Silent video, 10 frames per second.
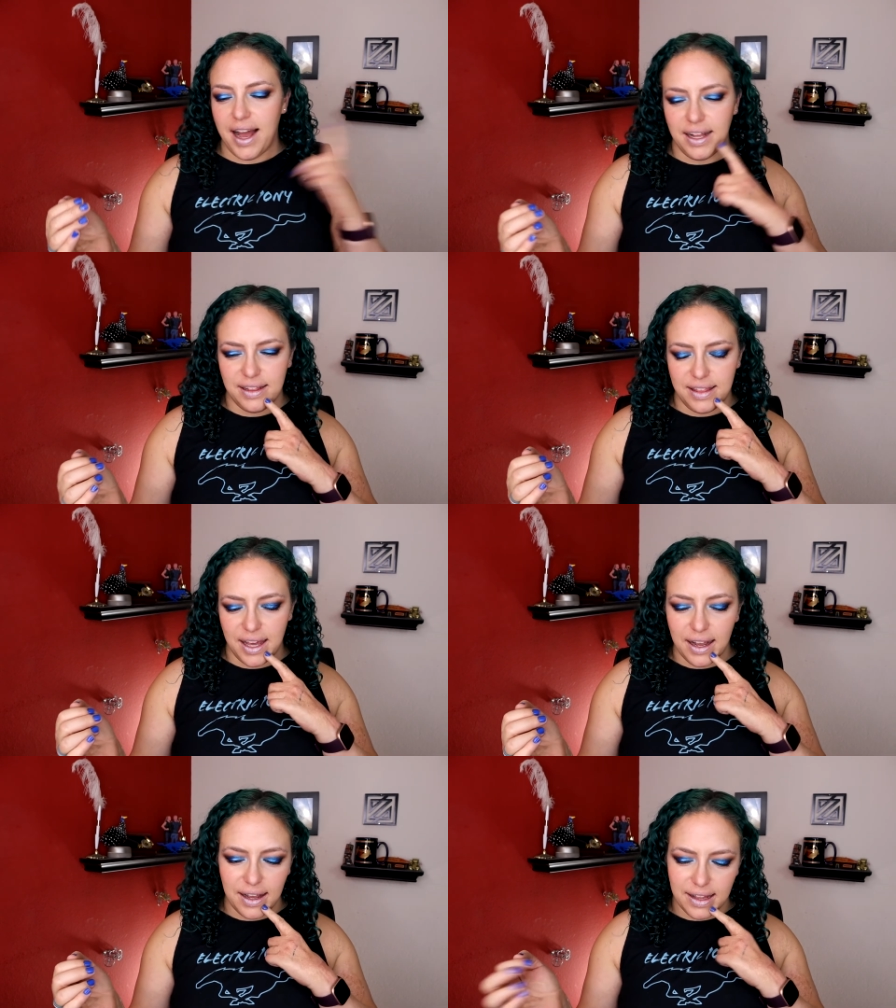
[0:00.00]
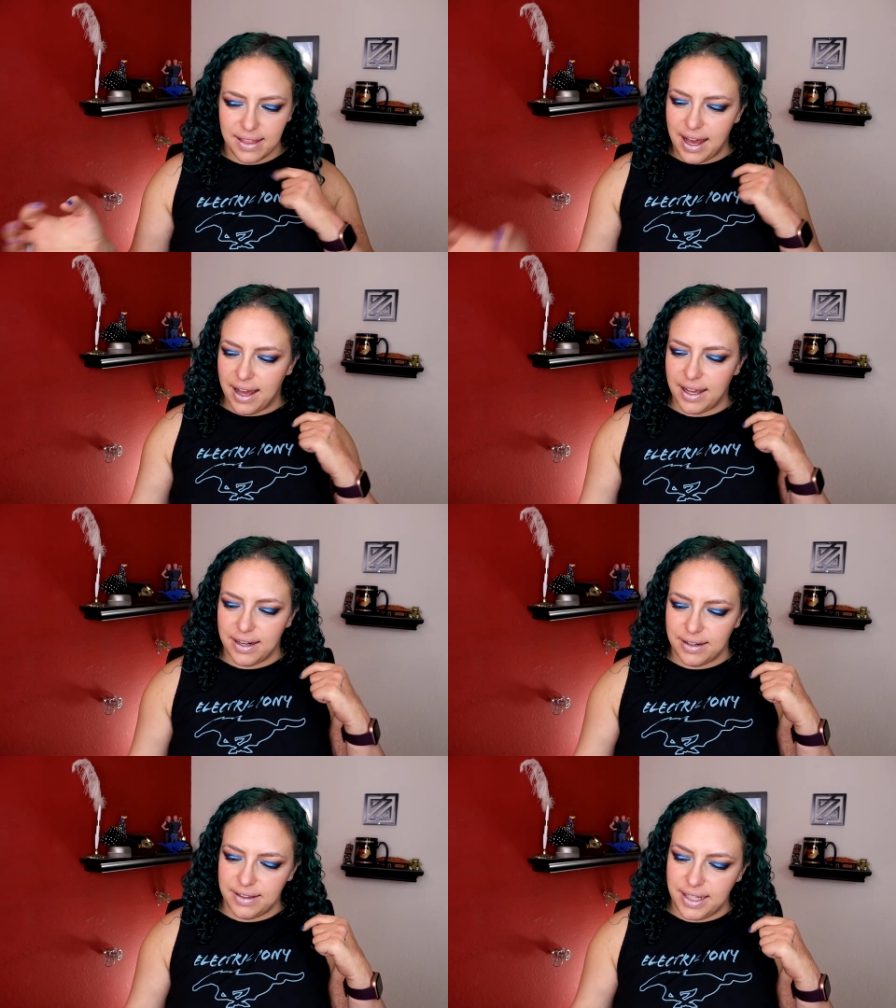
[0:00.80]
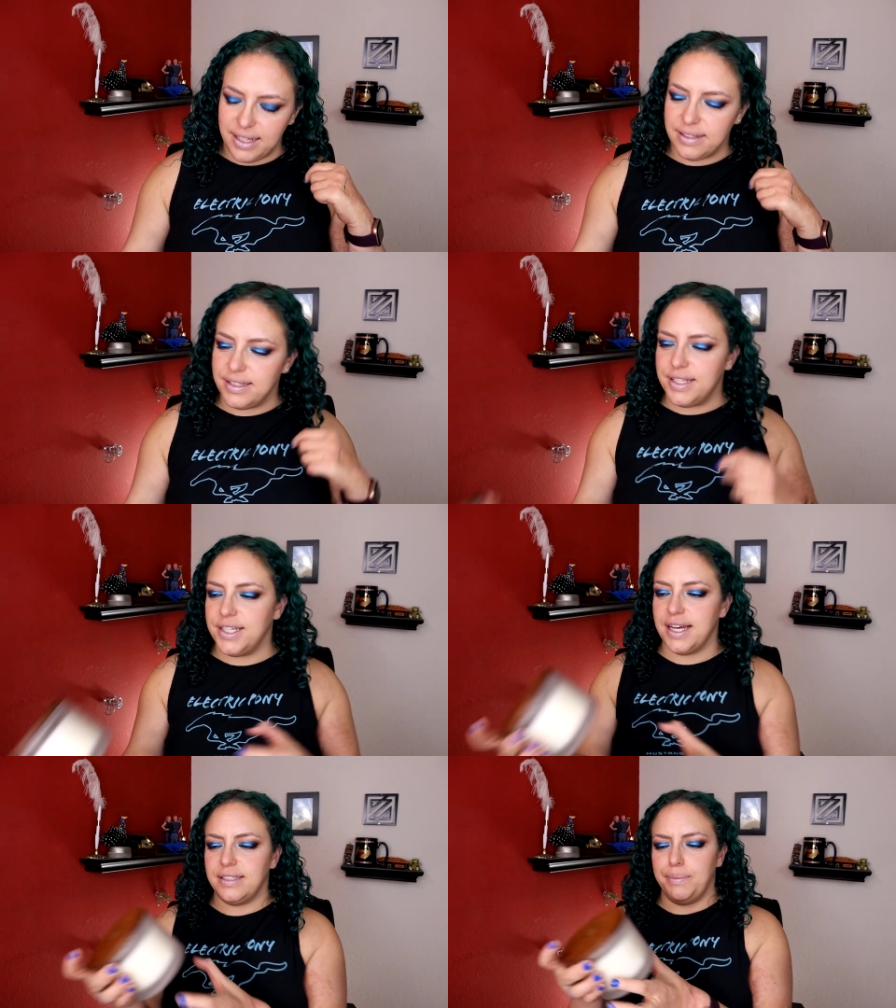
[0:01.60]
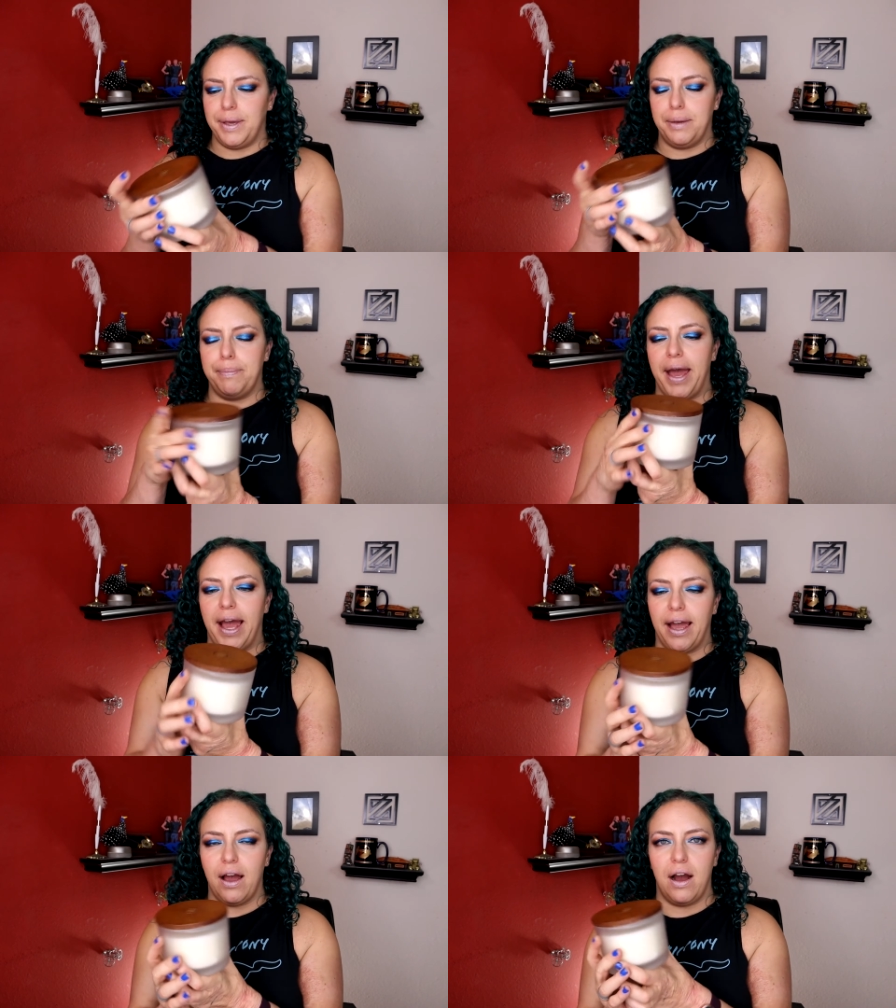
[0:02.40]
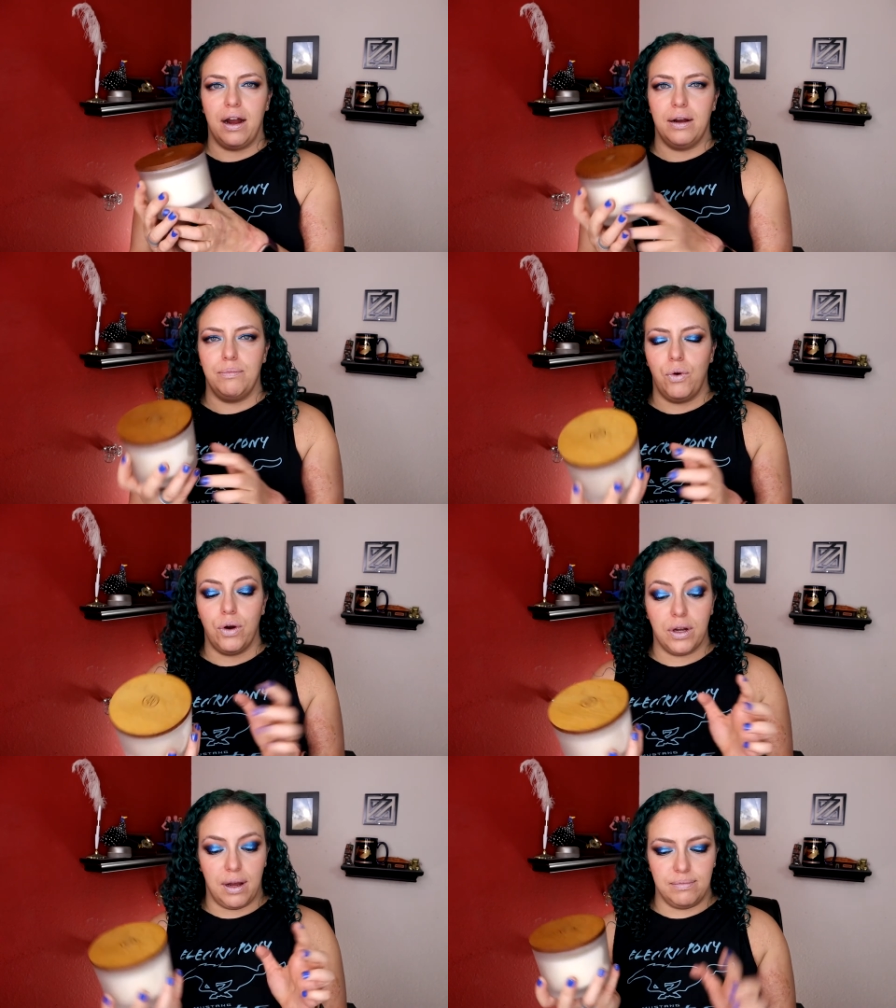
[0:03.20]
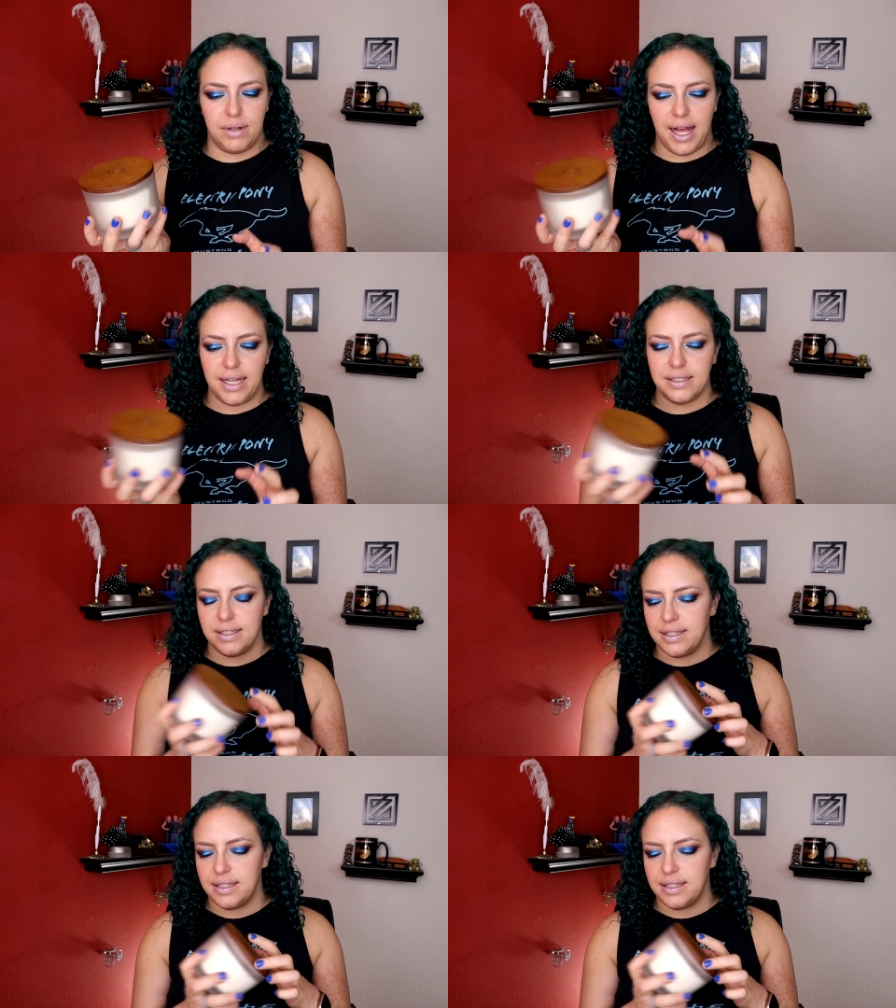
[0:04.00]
I think that these Chesapeake Bay are more complex